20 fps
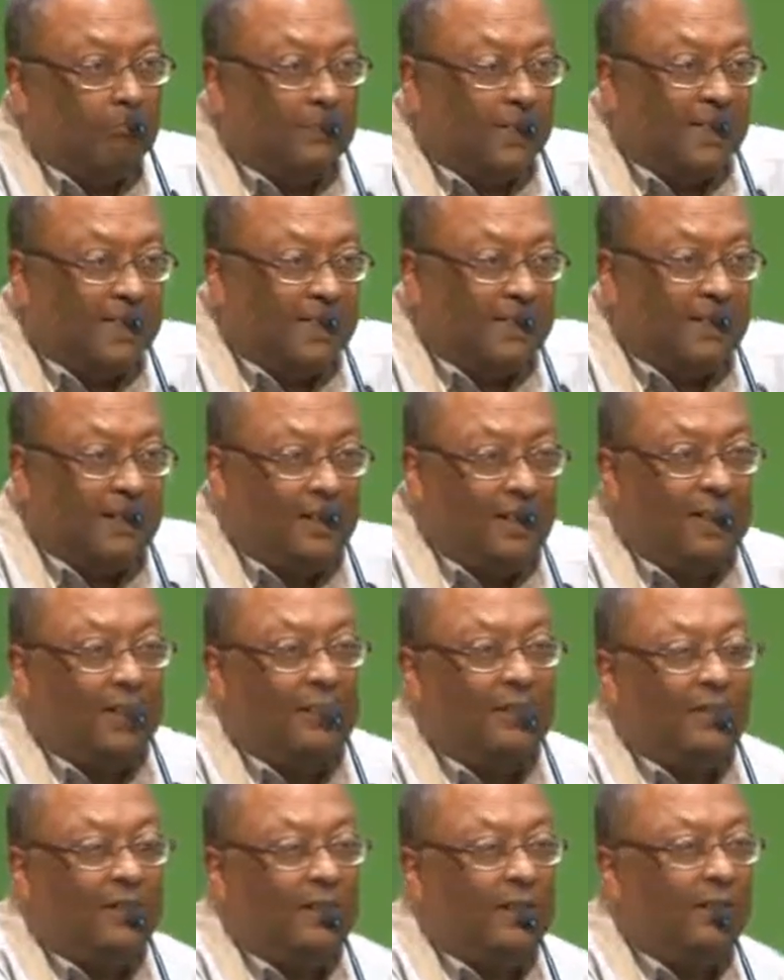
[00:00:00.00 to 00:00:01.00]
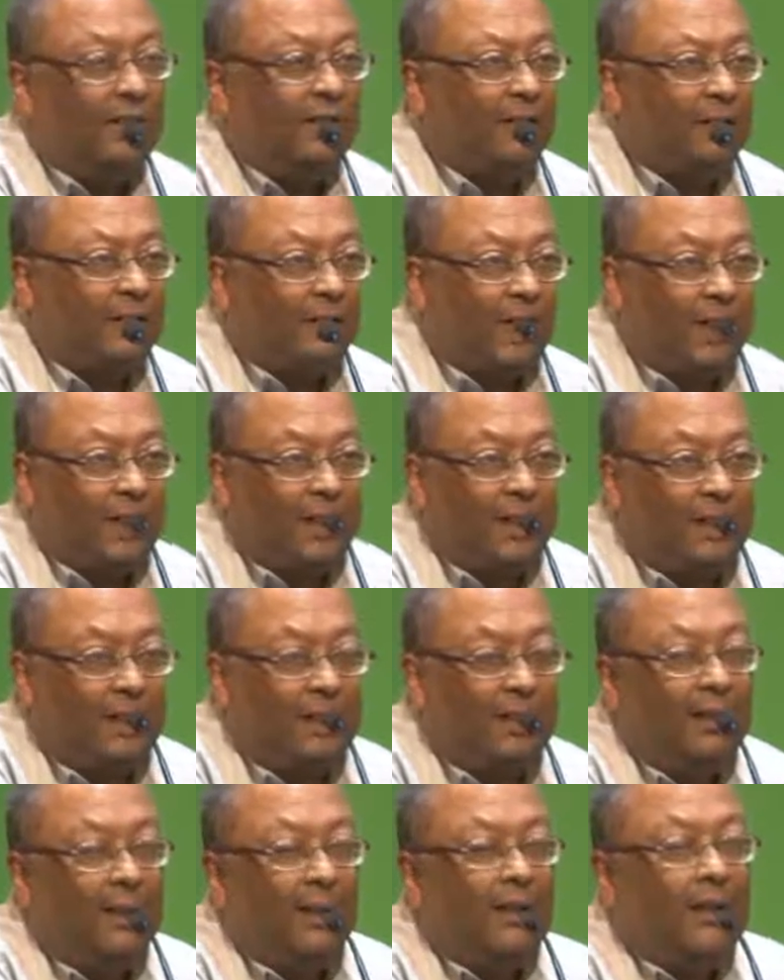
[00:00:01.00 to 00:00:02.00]
diesel generator
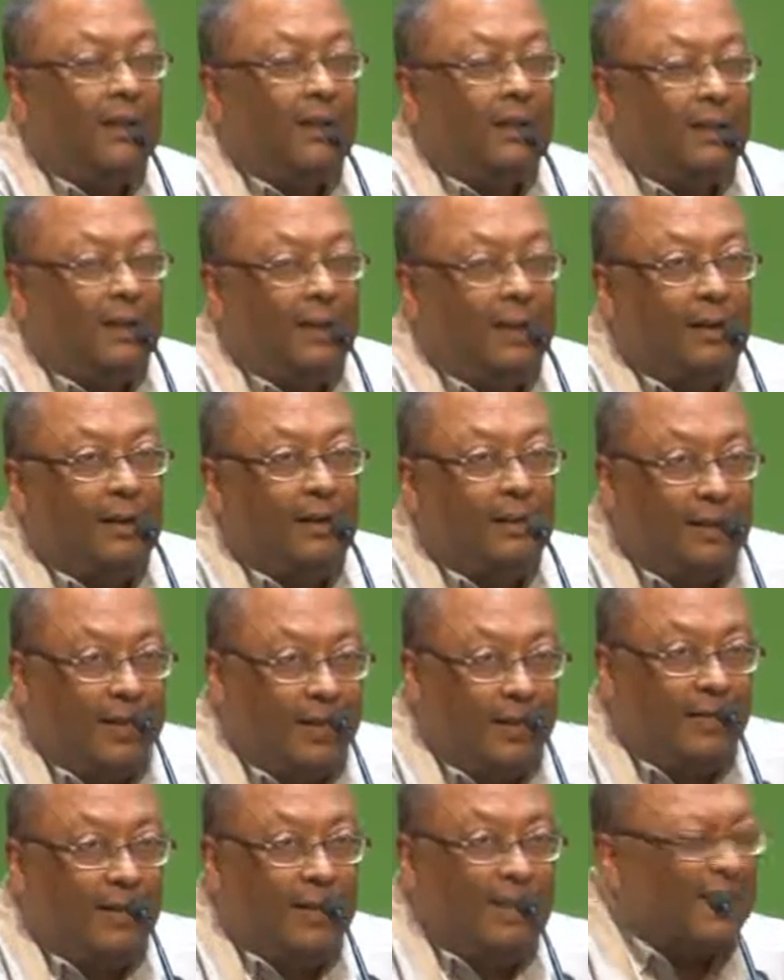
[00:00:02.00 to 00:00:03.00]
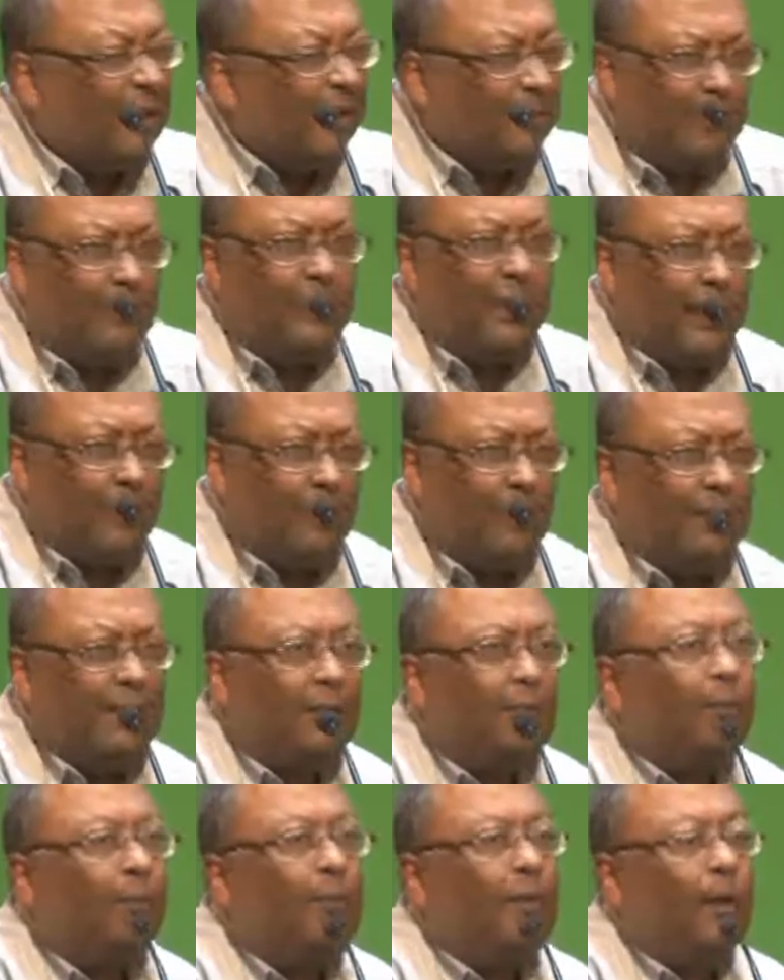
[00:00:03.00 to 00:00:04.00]
starting, then railways, everywhere. But
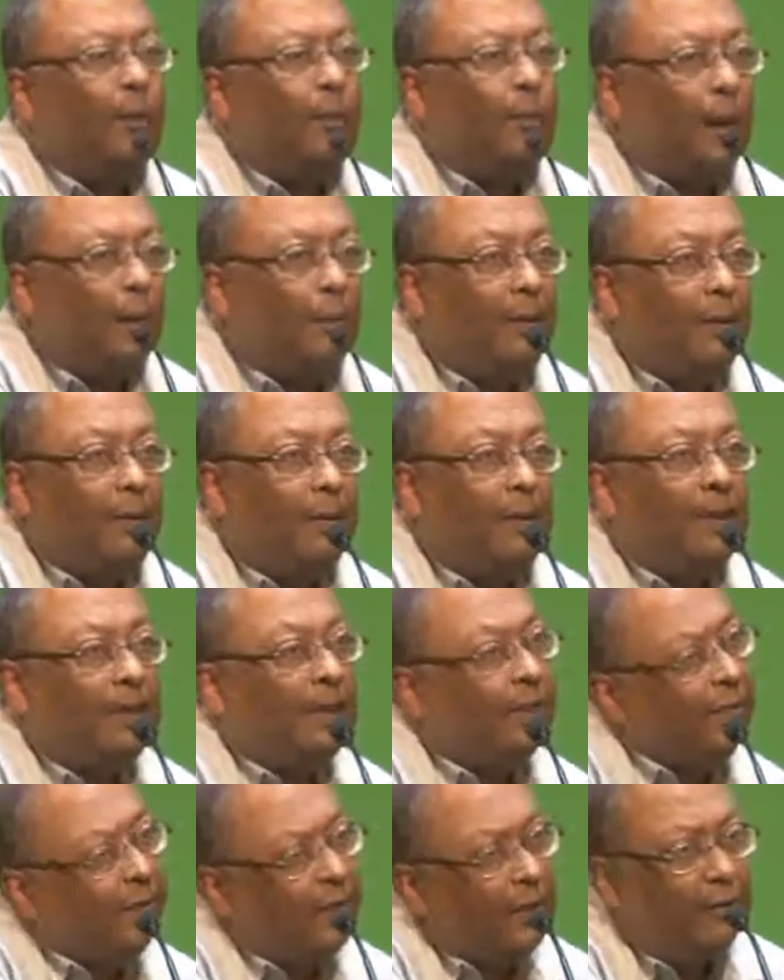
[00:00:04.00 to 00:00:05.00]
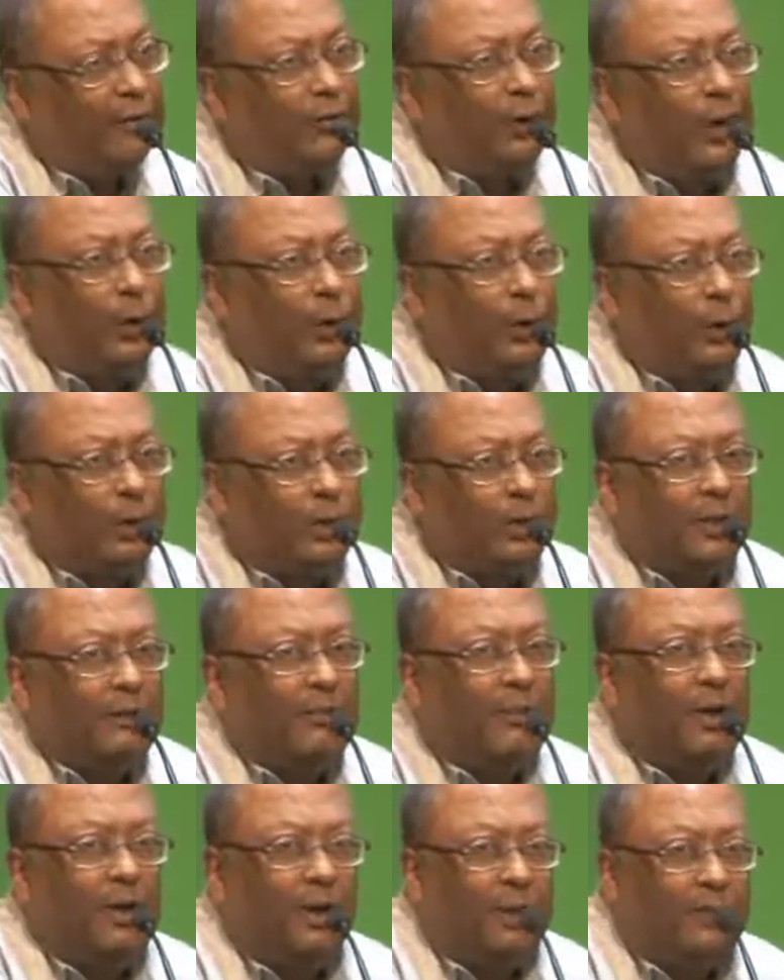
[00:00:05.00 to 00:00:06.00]
the problem is, and we have tried to use it
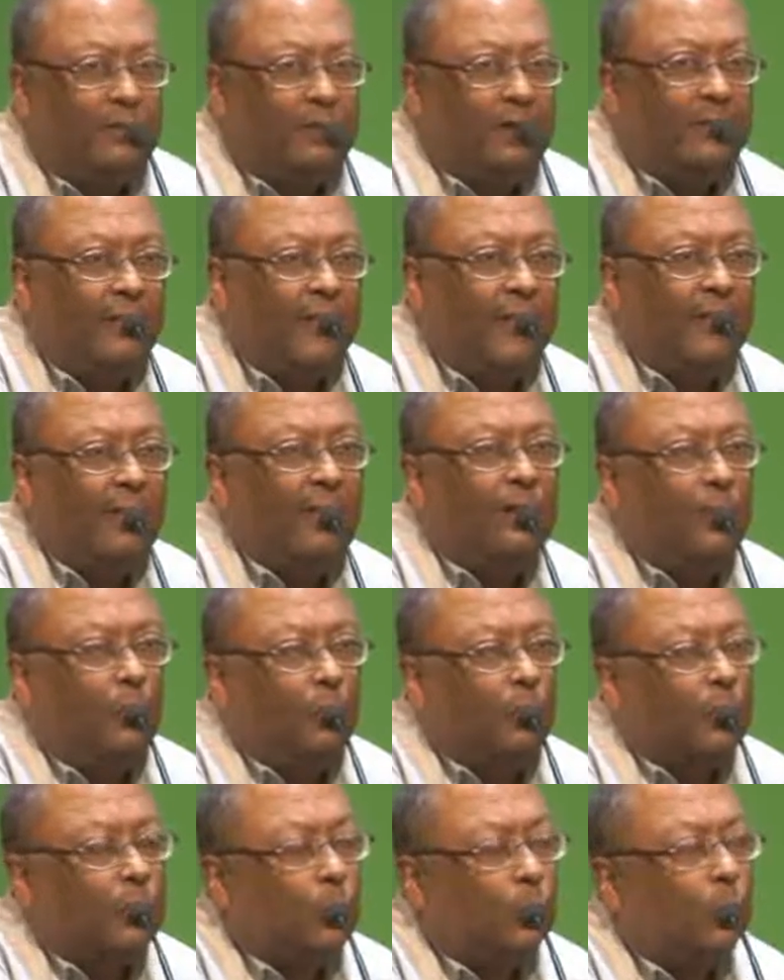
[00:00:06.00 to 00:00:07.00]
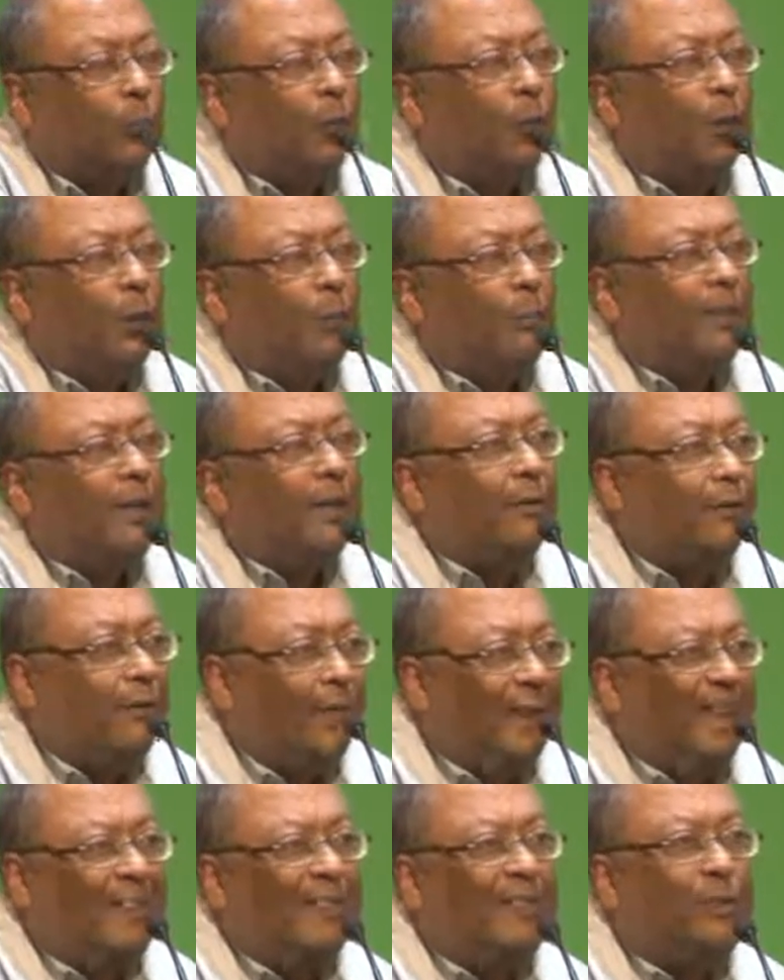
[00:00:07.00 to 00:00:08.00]
for electric vehicles also, but the
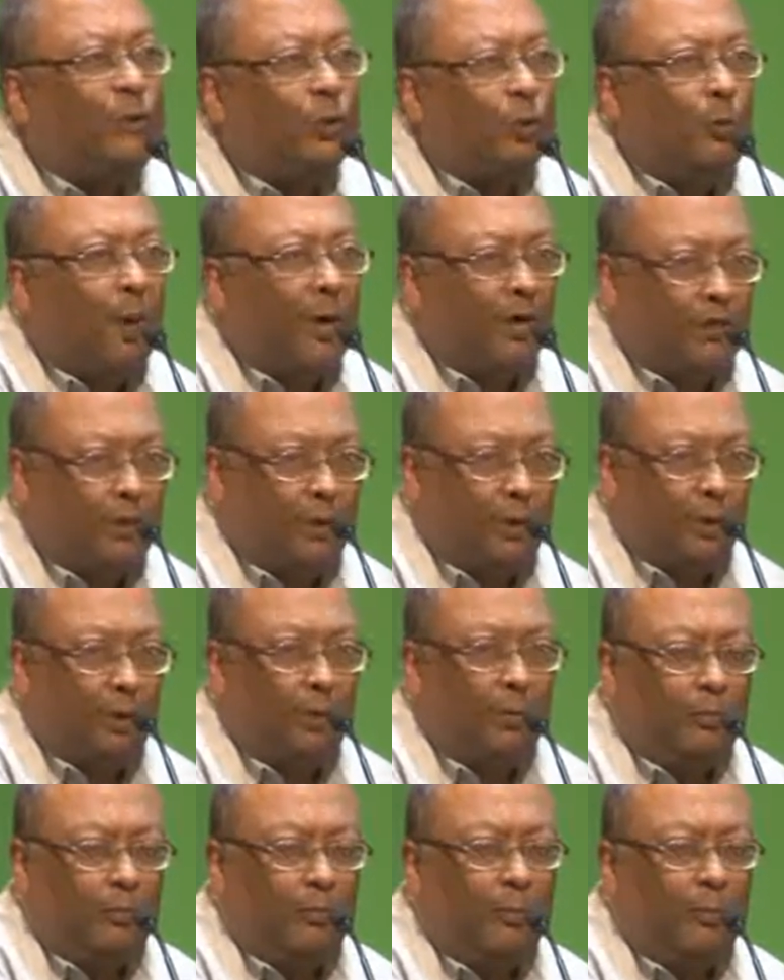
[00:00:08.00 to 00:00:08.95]
weight is too much, you know.